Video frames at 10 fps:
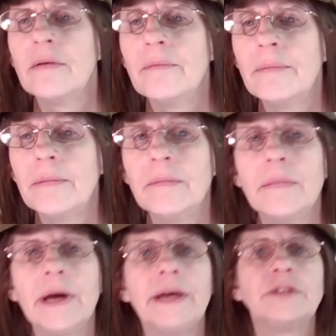
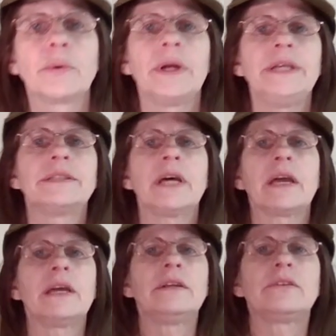May
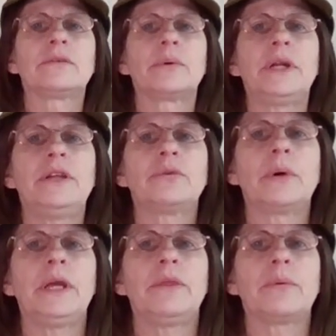22nd,
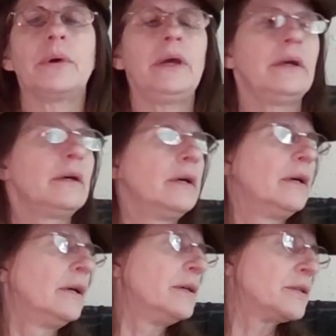2023.
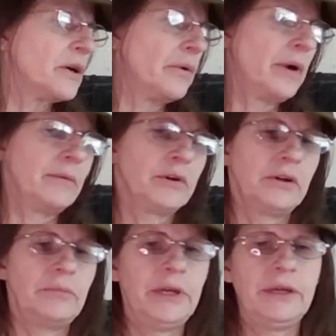So I'm
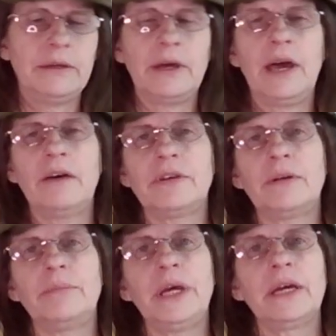going to be having
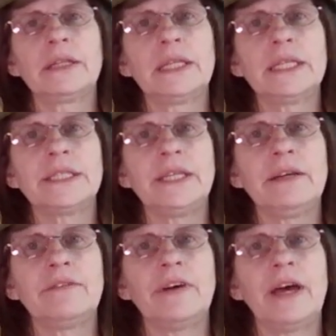a big
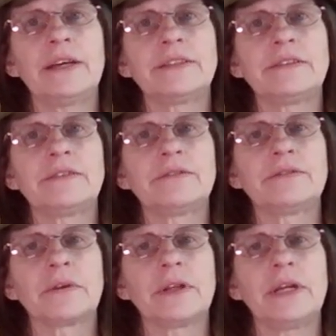listing fest
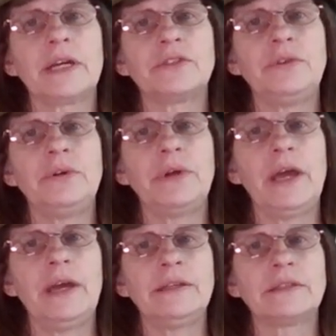for the next few
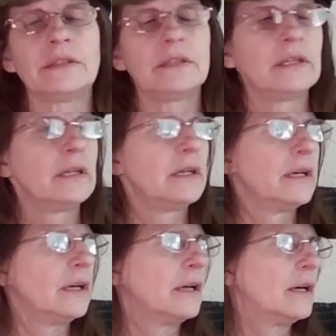days.
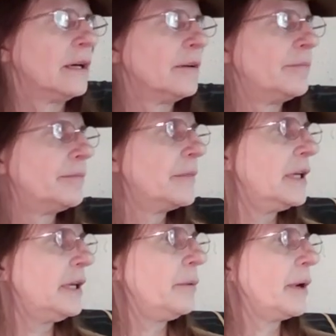Um,
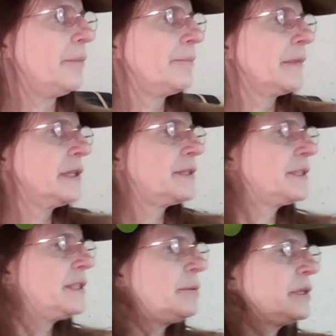anyway, let's
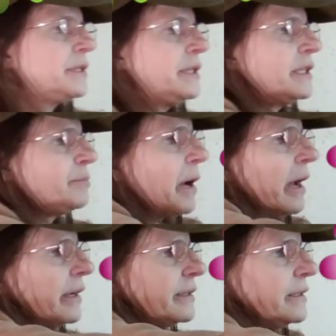see what's in this
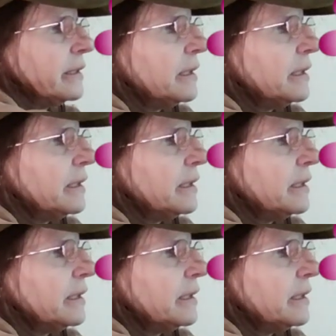box.